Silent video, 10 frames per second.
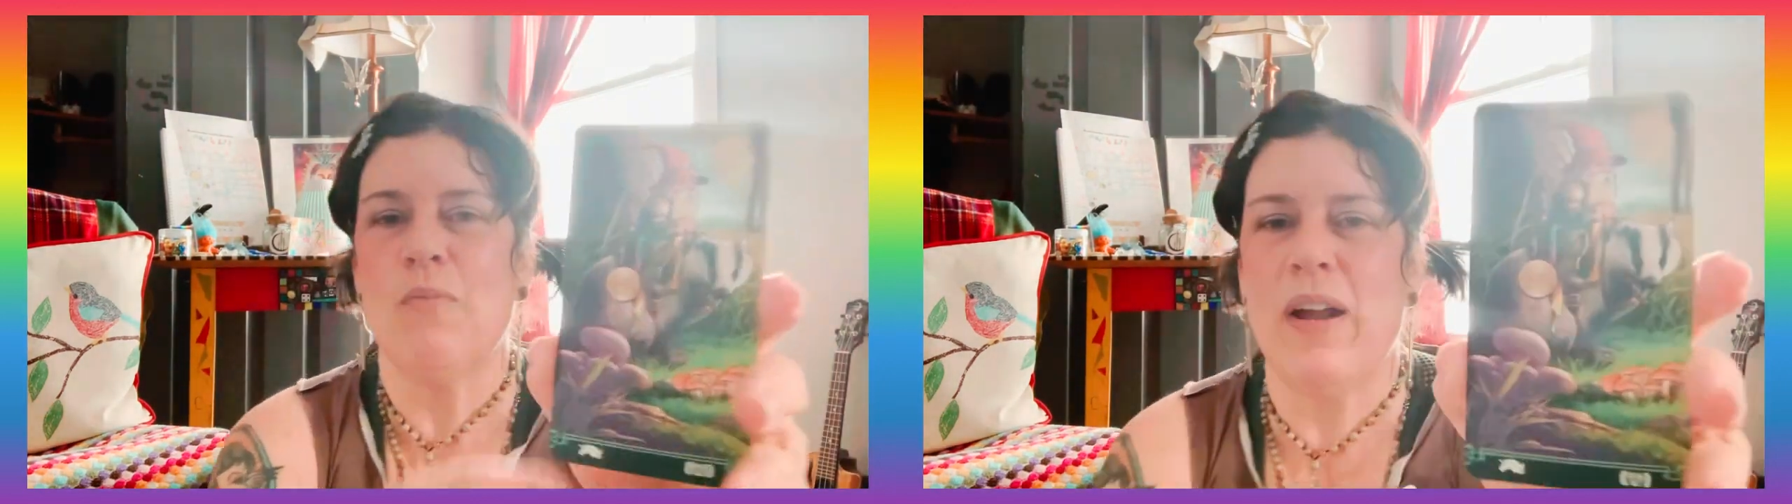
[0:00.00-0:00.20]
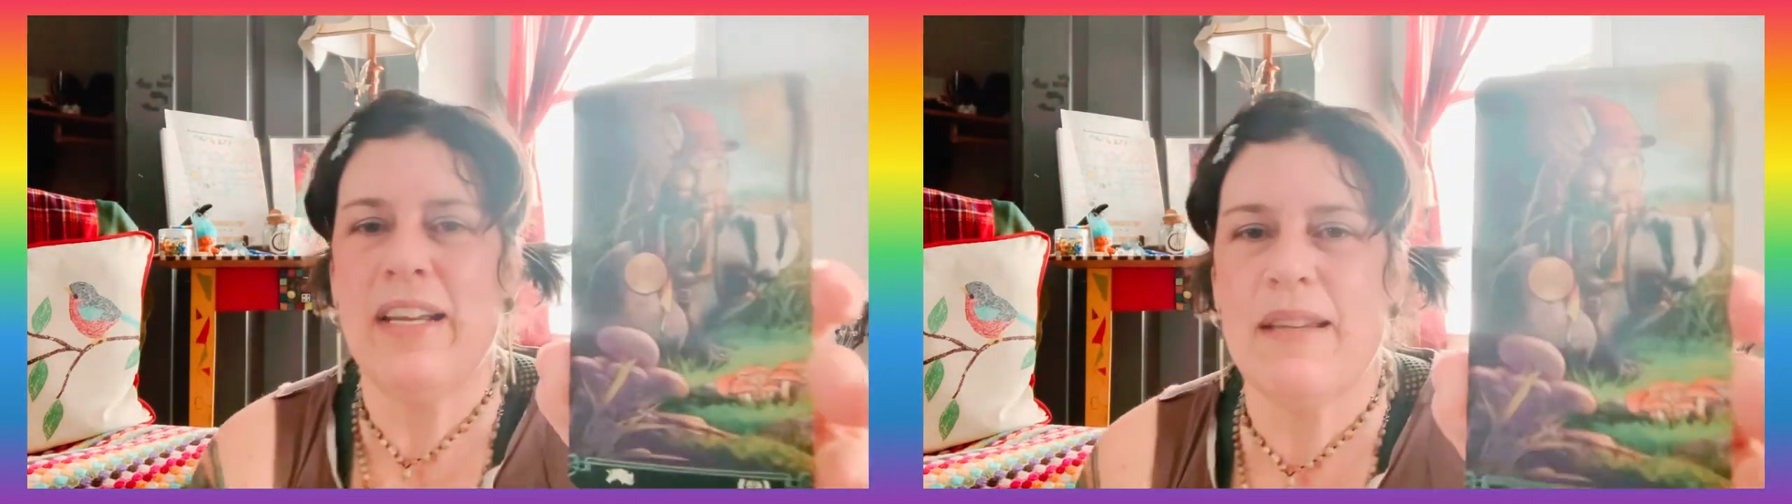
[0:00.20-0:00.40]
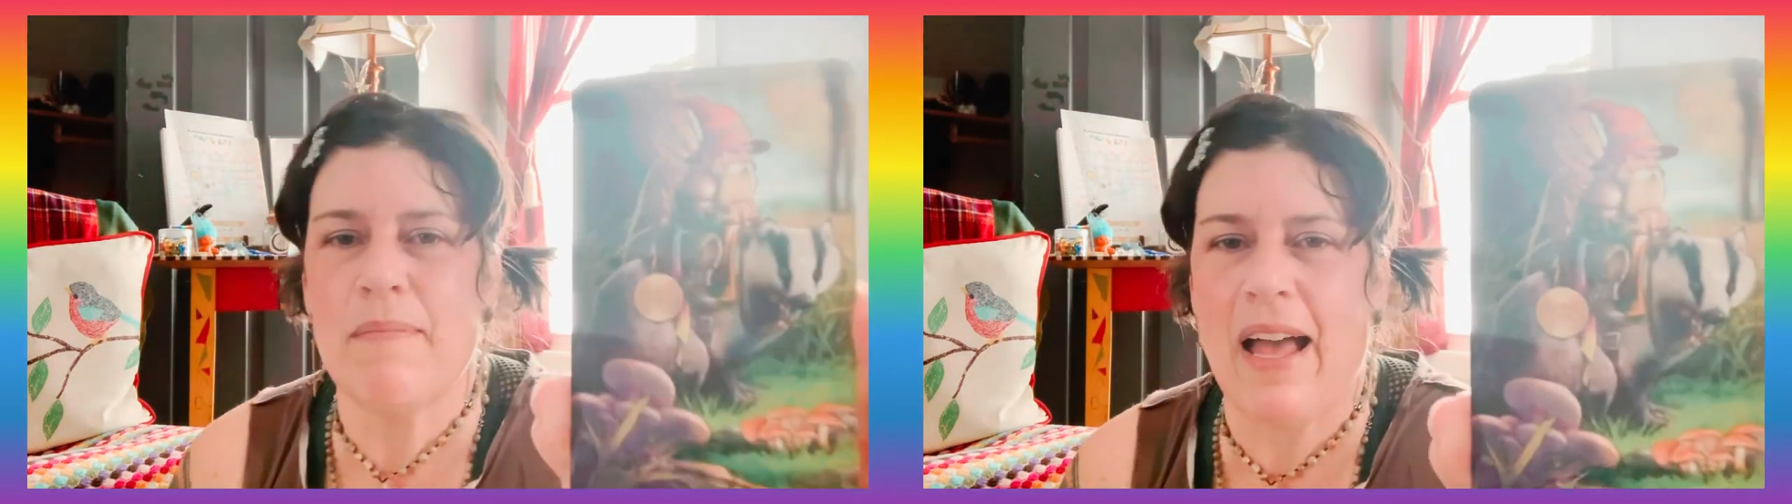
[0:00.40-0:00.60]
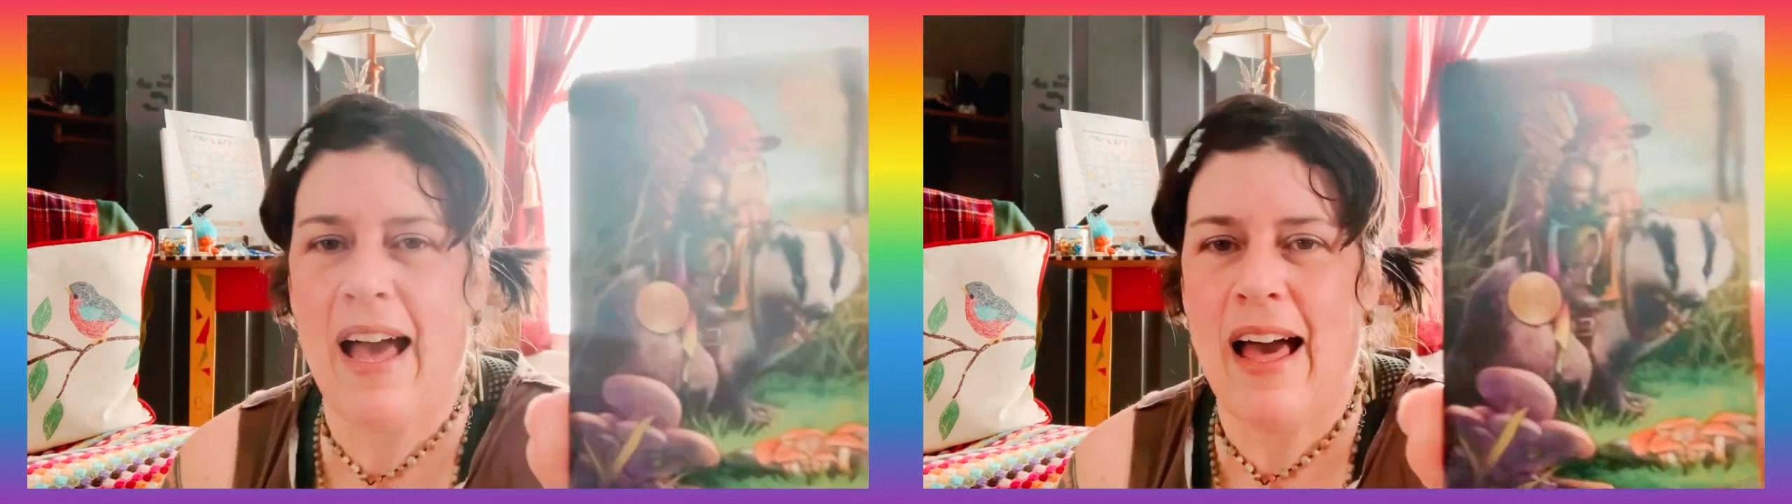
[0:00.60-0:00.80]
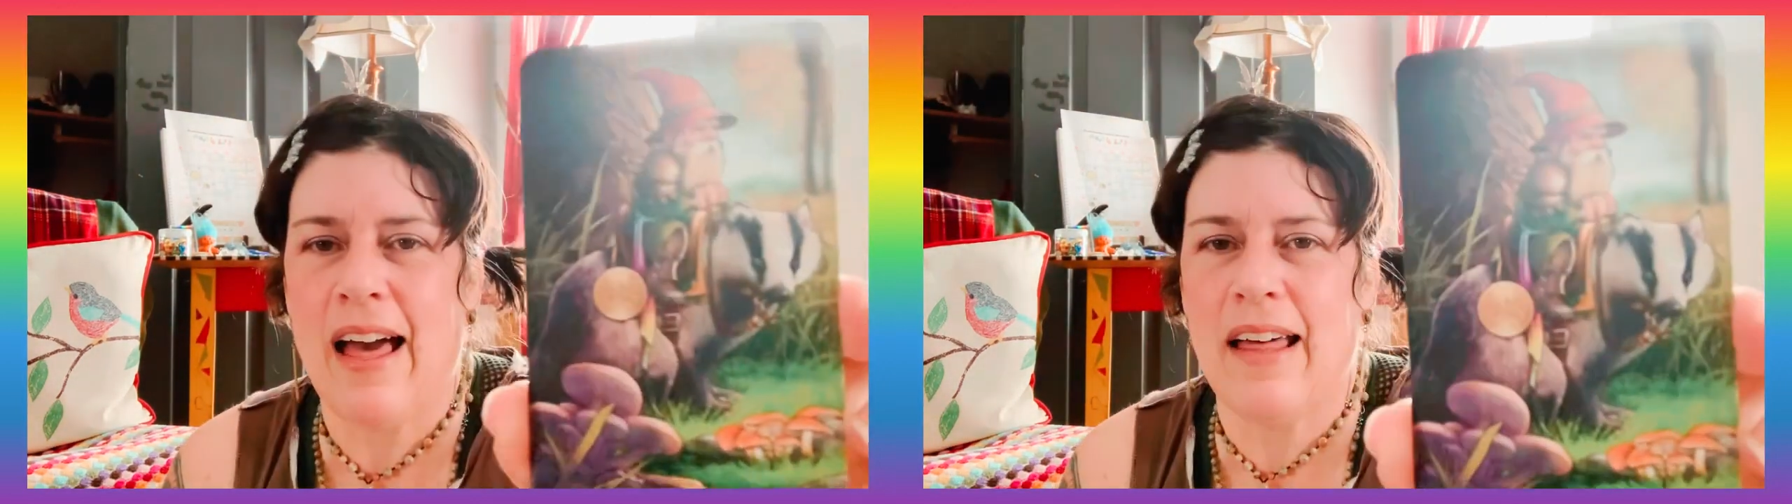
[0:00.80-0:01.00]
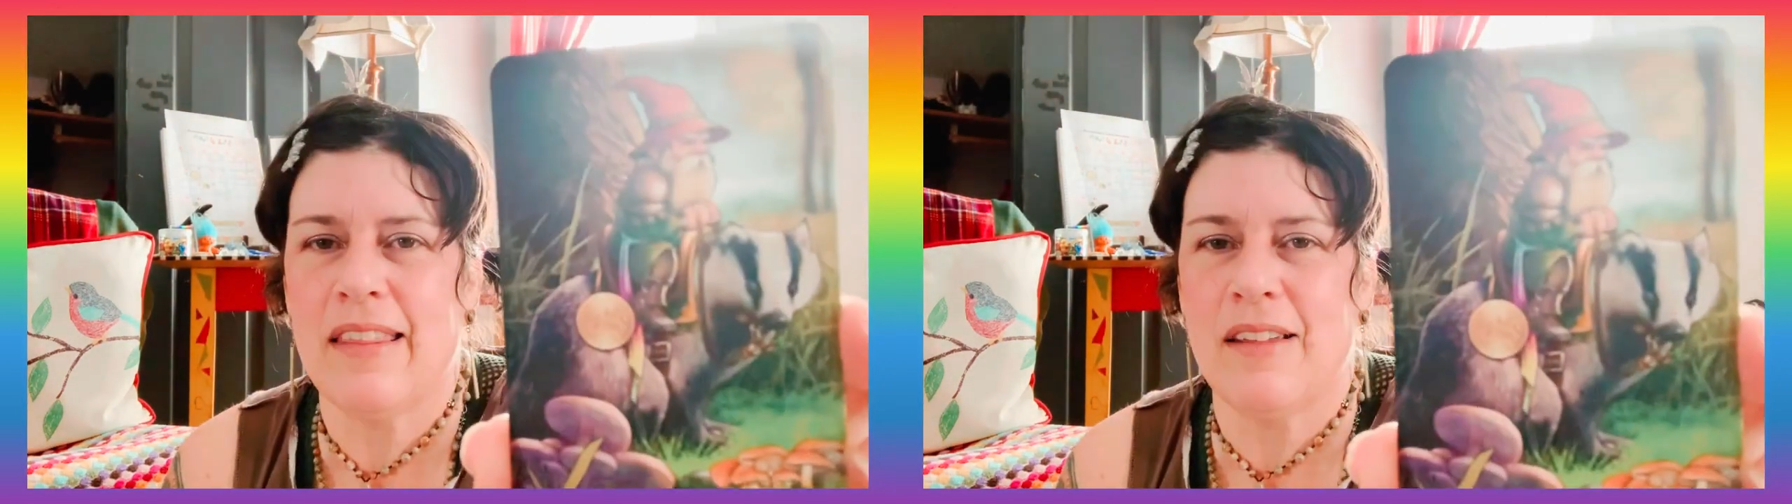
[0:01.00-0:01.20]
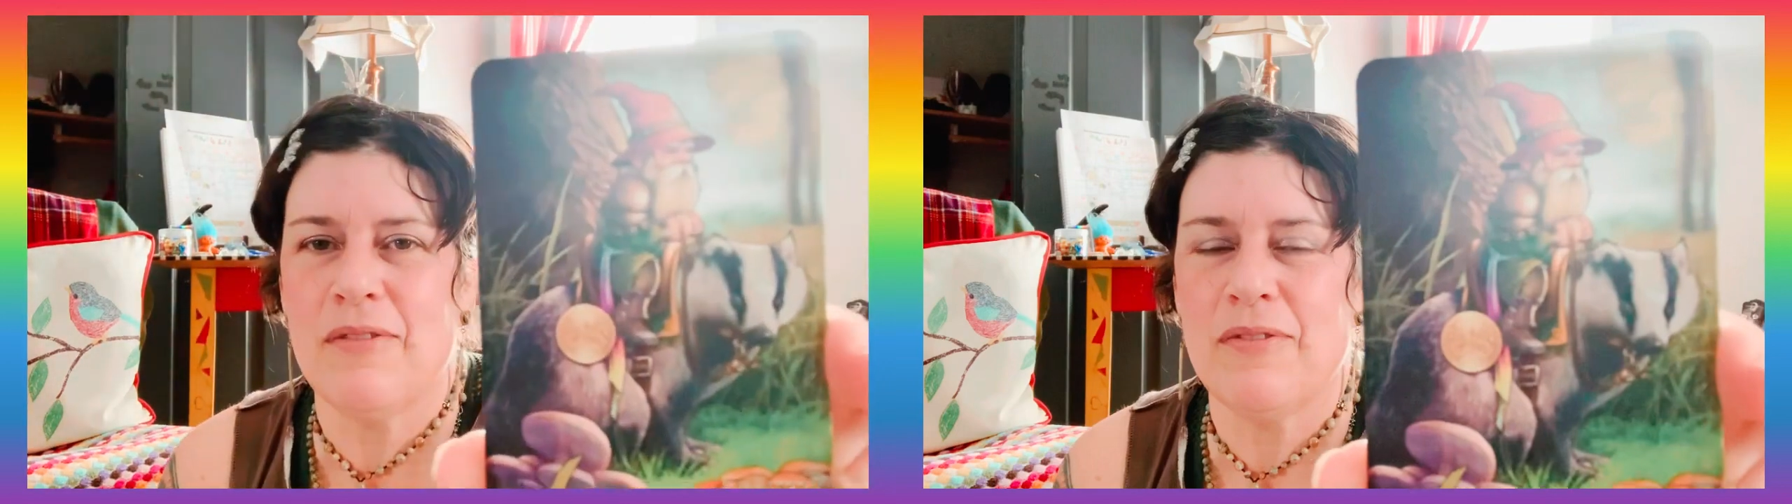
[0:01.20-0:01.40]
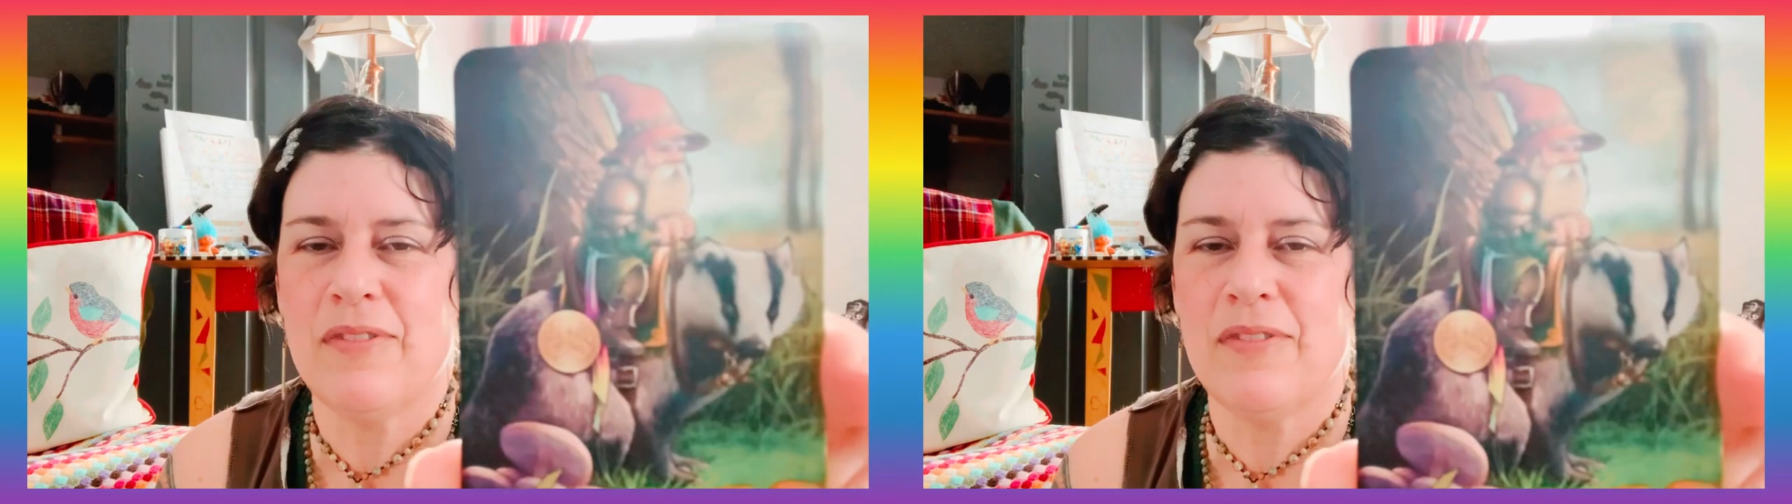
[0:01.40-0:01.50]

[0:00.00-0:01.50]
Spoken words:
winding path of